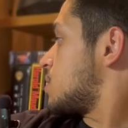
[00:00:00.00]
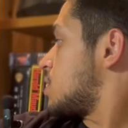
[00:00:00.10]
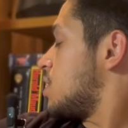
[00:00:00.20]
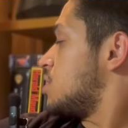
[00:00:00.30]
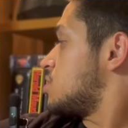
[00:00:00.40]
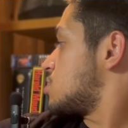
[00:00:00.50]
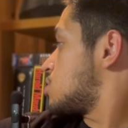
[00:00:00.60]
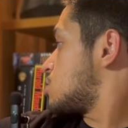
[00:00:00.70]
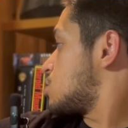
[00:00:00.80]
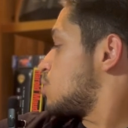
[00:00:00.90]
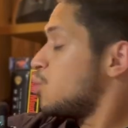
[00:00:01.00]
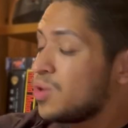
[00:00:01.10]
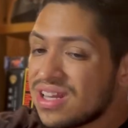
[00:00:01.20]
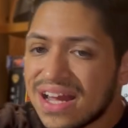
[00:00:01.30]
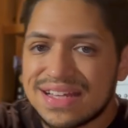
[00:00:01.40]
because
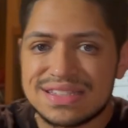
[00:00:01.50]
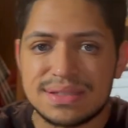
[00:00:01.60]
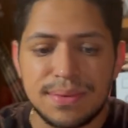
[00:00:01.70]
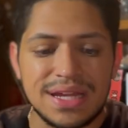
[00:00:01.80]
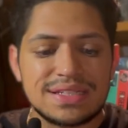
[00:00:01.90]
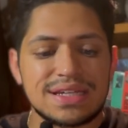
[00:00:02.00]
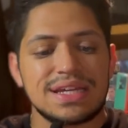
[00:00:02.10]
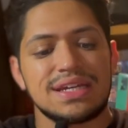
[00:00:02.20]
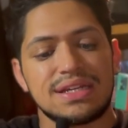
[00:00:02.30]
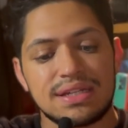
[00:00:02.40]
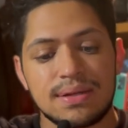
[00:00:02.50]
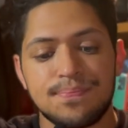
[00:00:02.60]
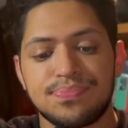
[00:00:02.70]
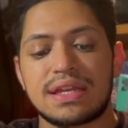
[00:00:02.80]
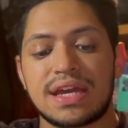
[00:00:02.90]
we like to maintain
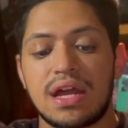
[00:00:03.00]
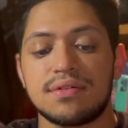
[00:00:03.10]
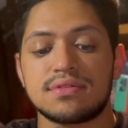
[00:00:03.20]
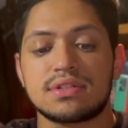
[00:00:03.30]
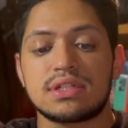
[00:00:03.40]
and kind of